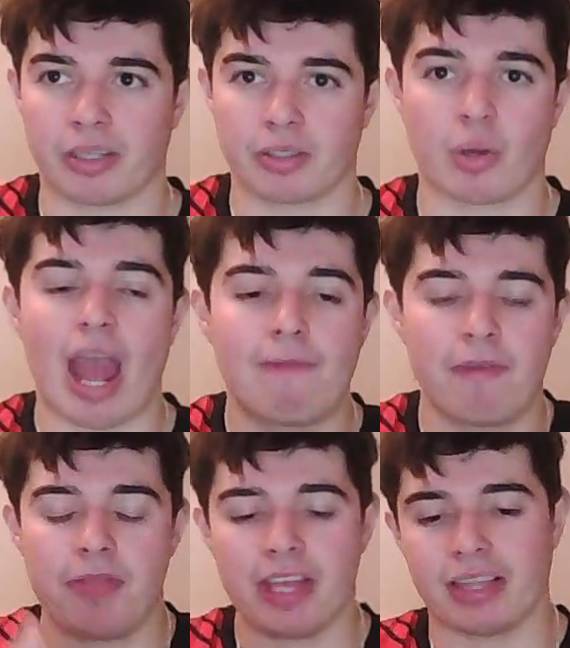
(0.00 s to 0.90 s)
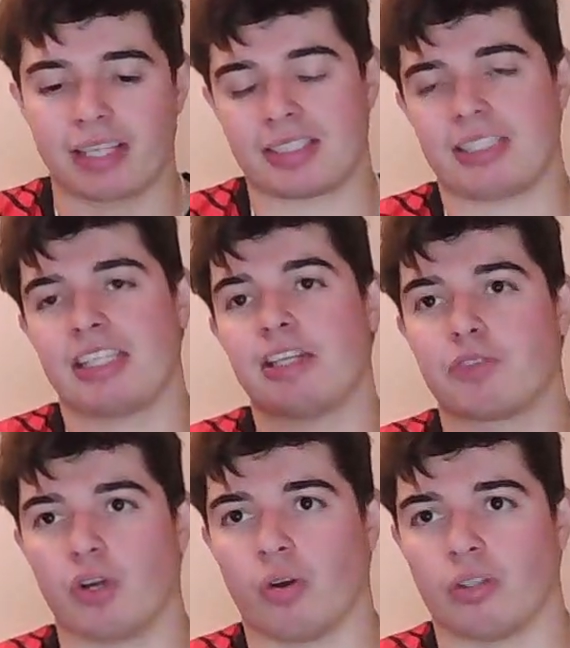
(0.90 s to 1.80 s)
So everything that City have
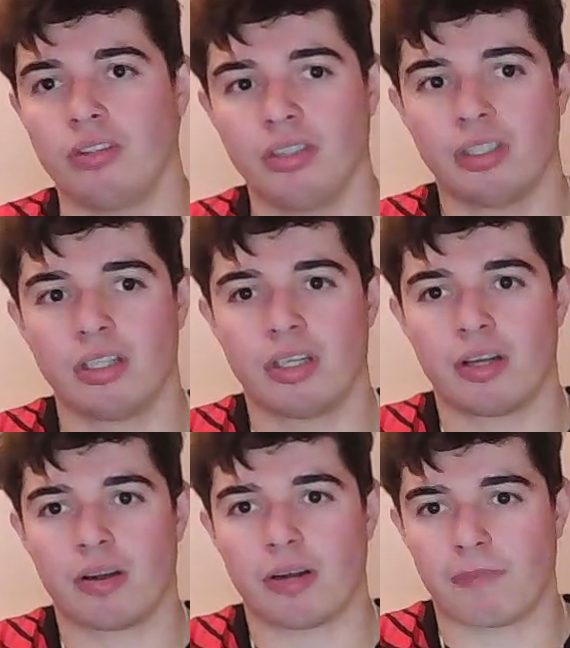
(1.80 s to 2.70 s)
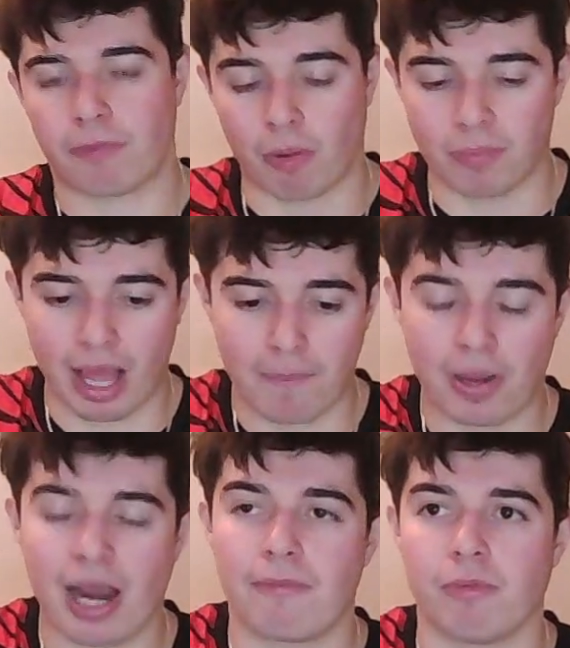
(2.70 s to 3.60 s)
done from that
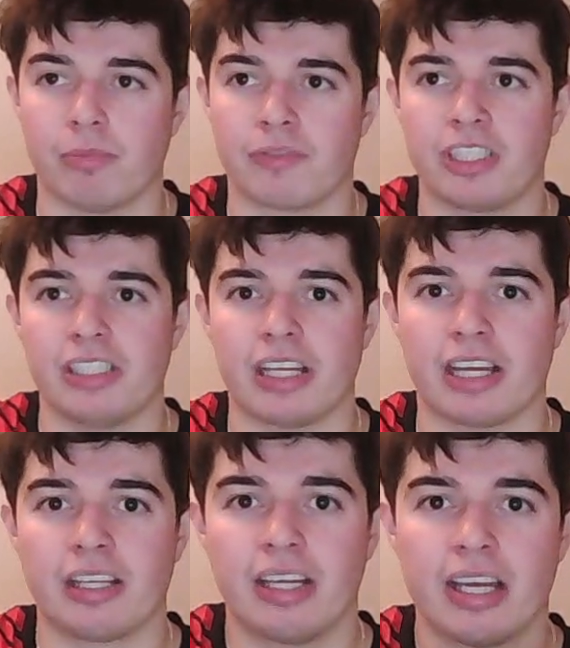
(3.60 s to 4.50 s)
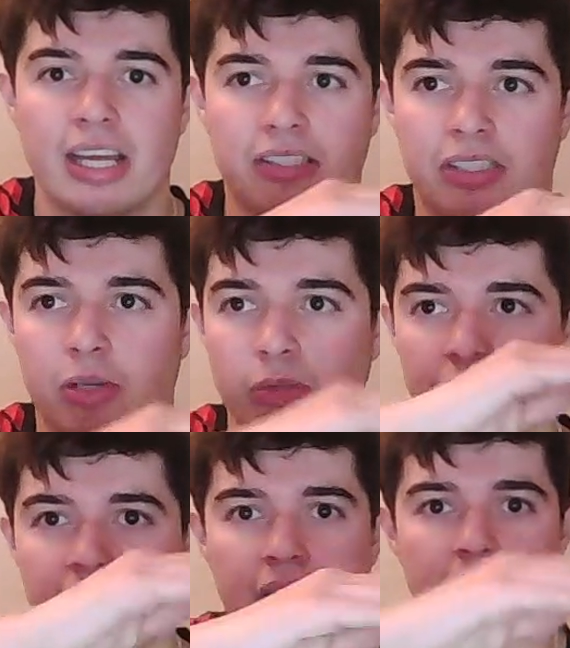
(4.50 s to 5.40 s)
platform of cheating is still
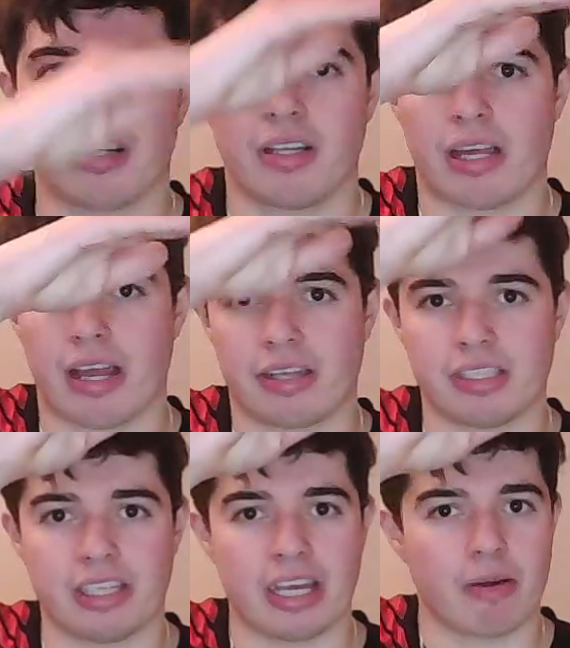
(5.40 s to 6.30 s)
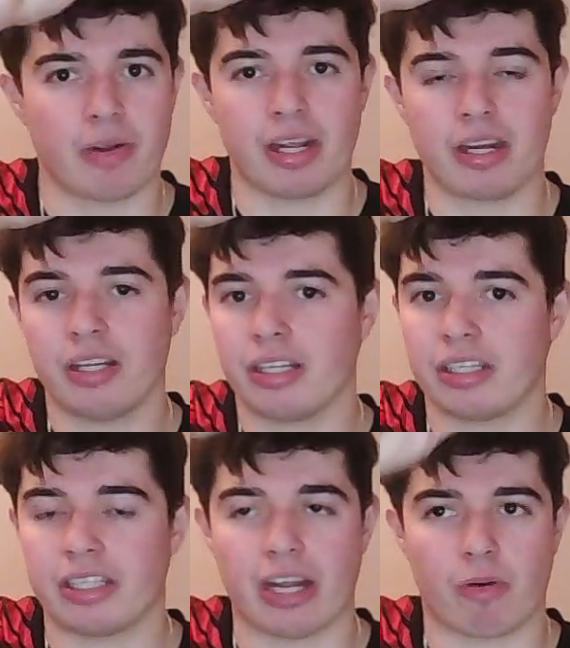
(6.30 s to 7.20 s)
cheating, year in,
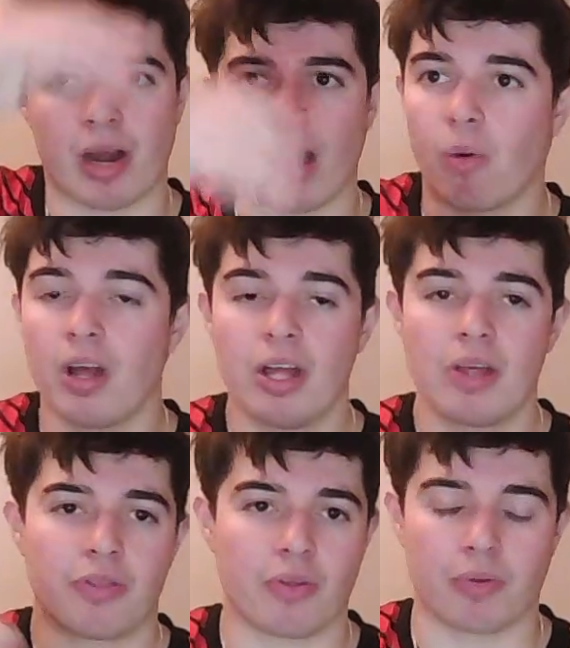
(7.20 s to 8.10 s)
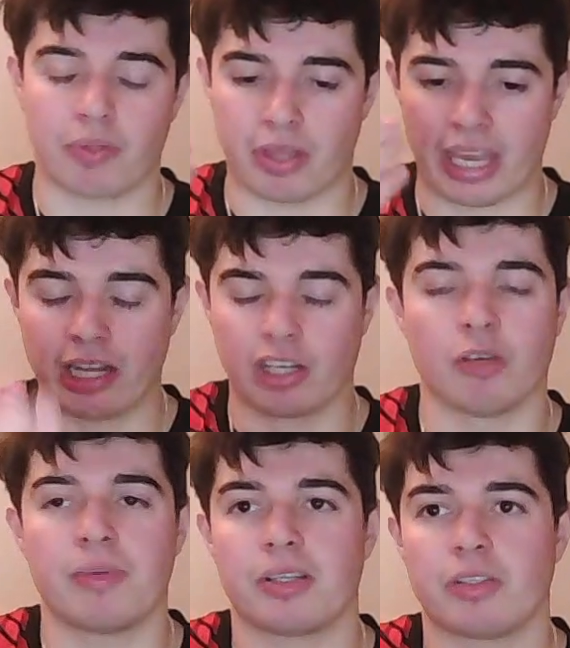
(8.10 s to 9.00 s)
year out. The
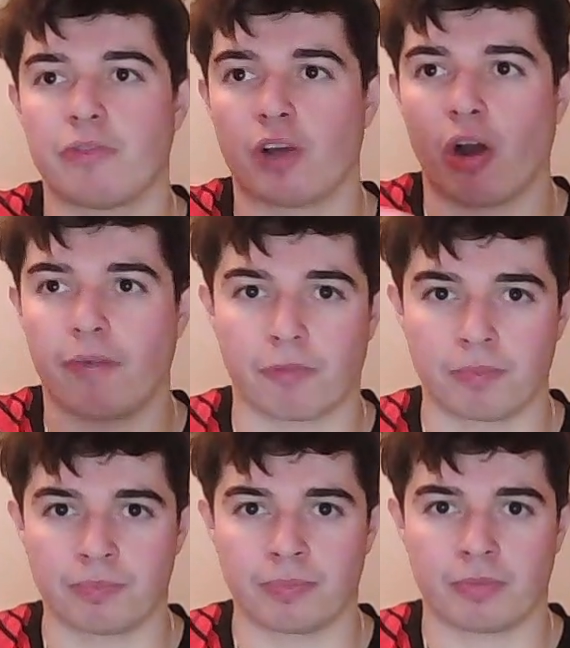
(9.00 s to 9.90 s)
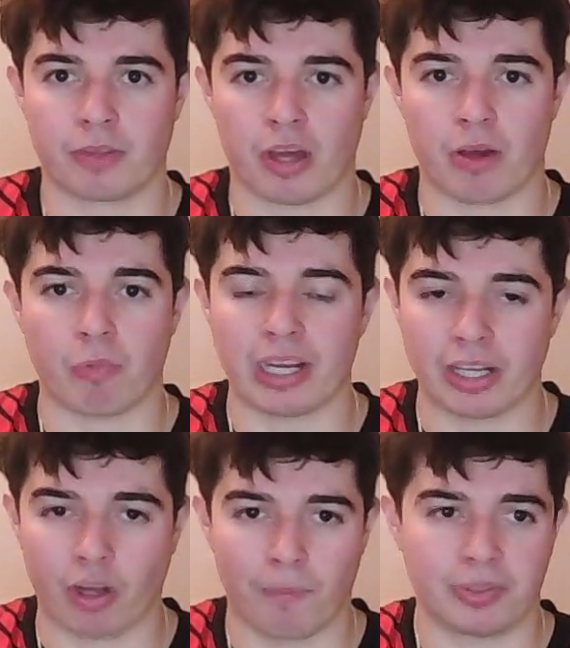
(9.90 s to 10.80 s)
income you've got from winning
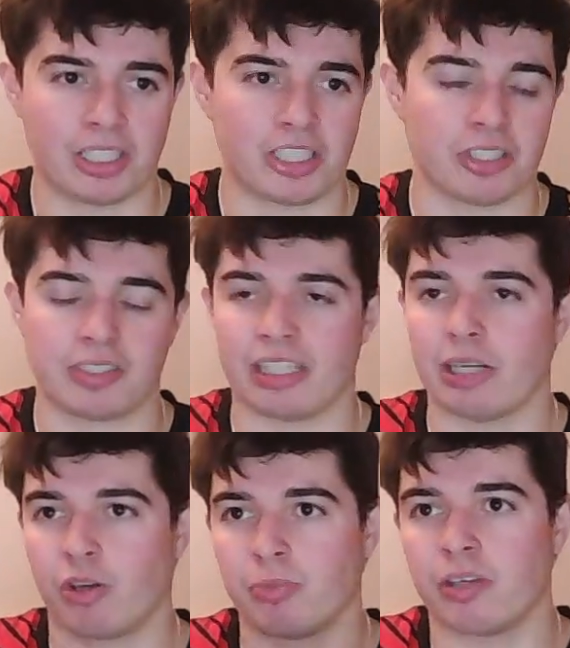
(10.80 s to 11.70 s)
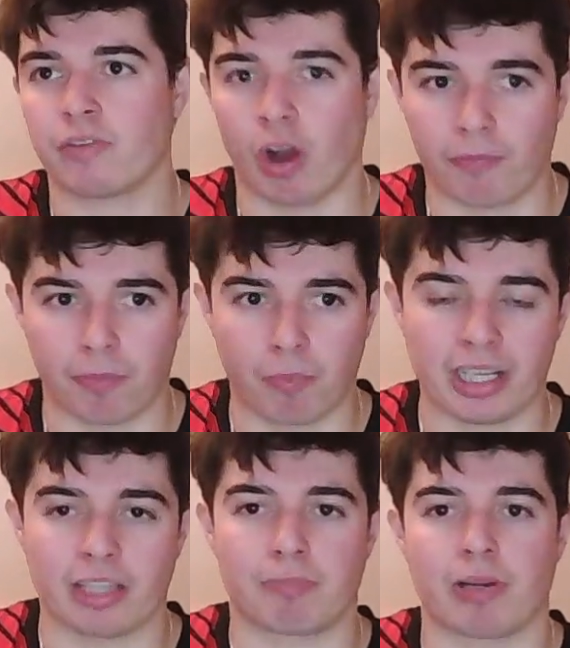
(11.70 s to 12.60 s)
competitions, the income you've got from
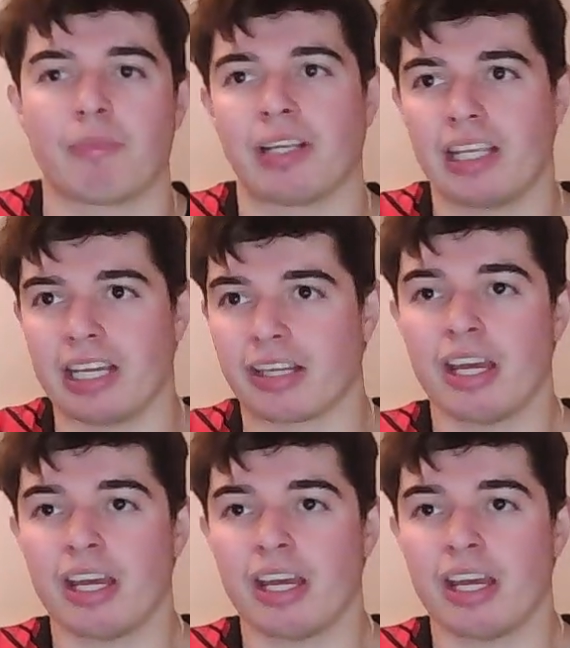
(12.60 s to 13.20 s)
winning the Premier League,